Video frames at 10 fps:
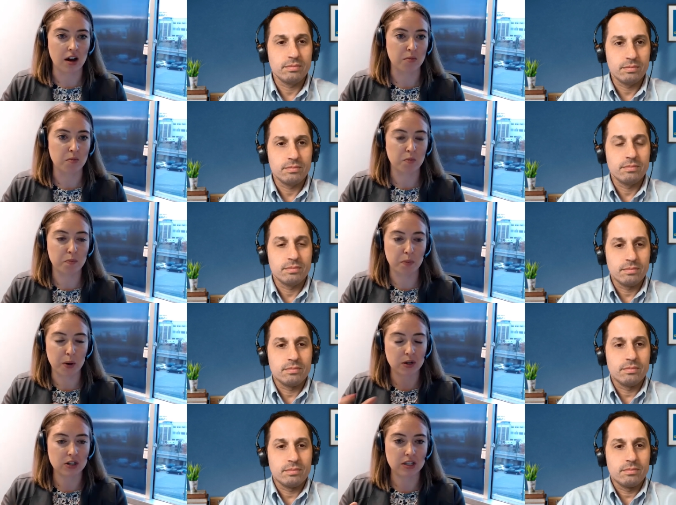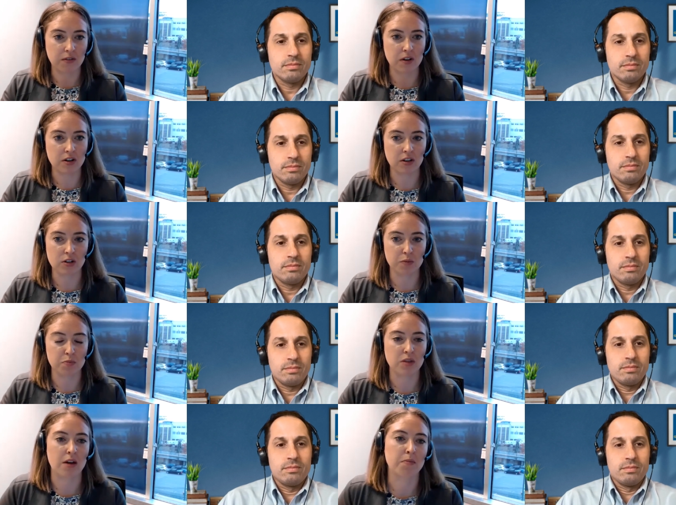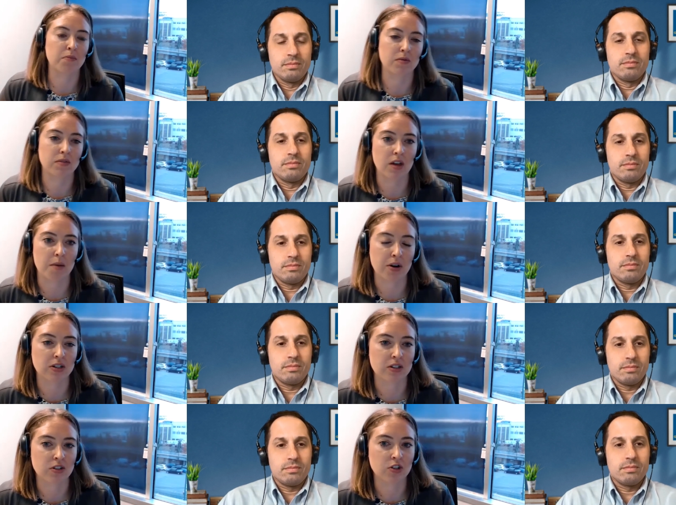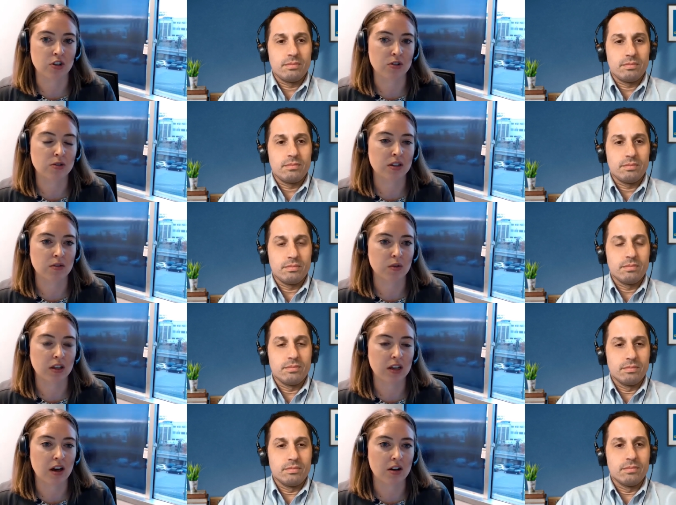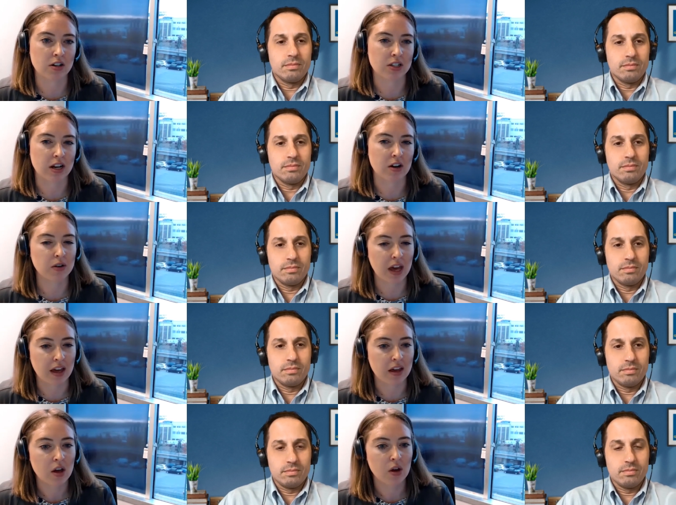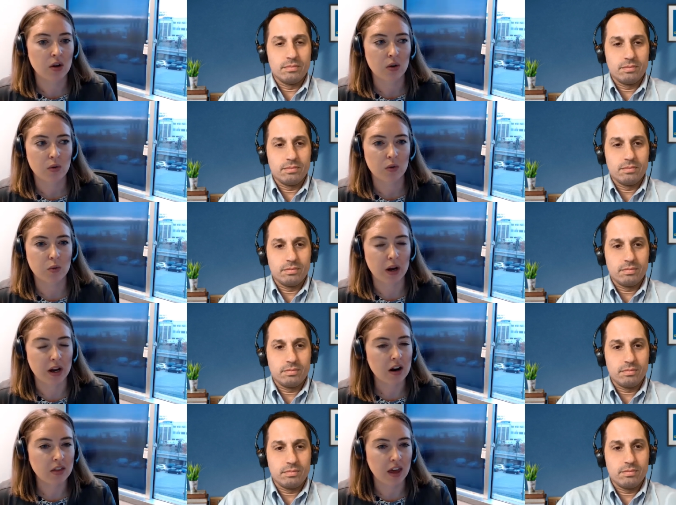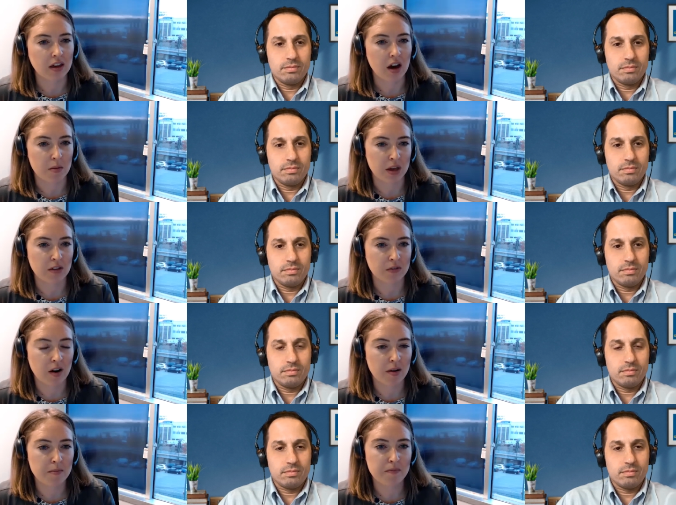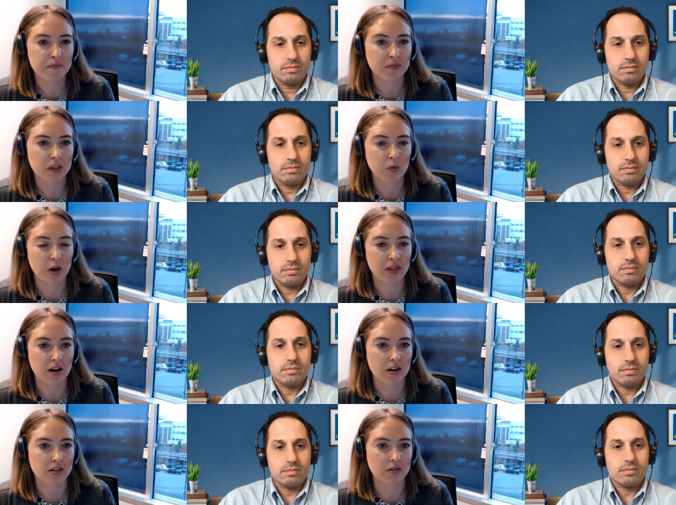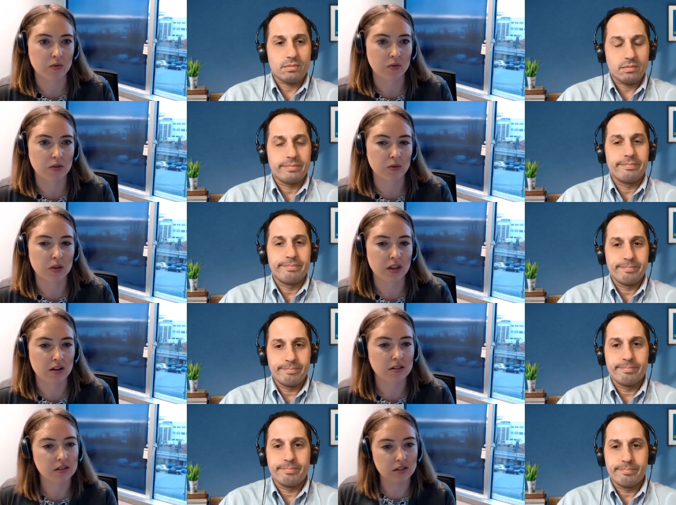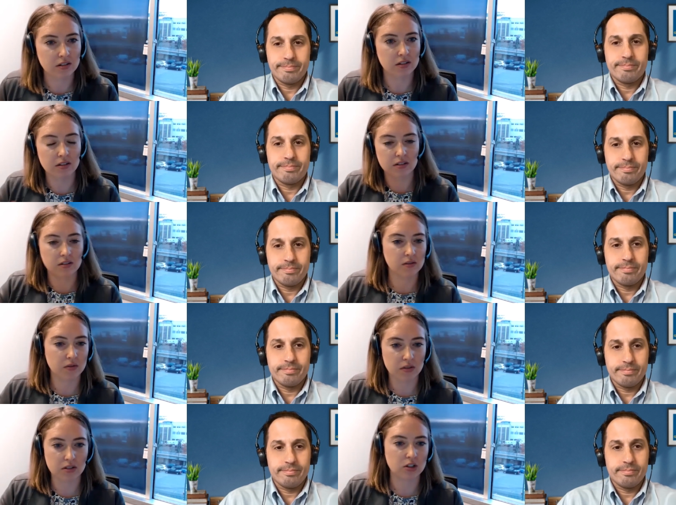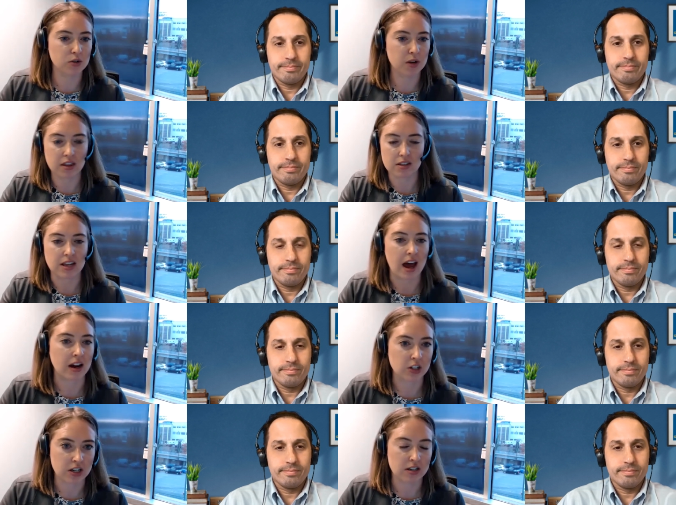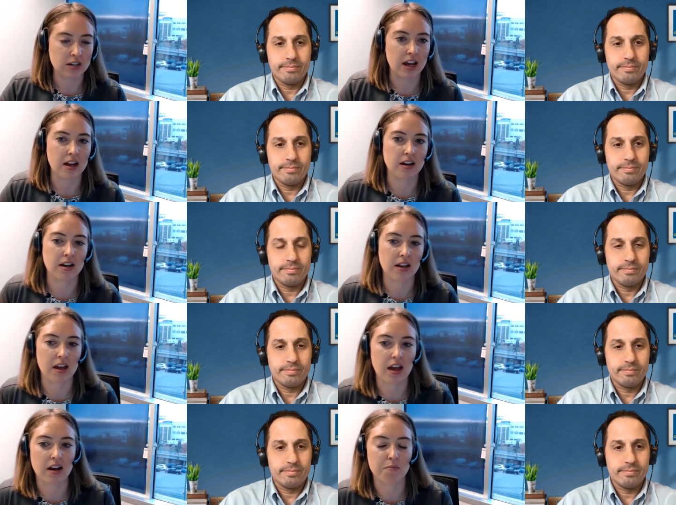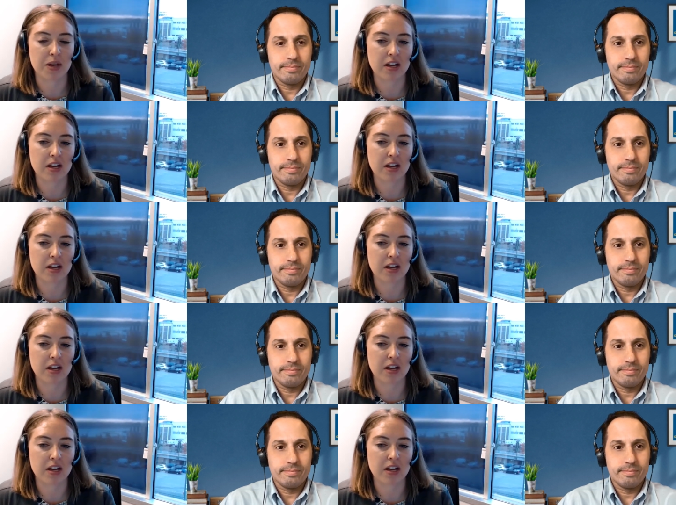Speaker 1: Um, put yourself into those that that person's shoes and really understand. Okay, where are they coming from when they're when they're doing this action and and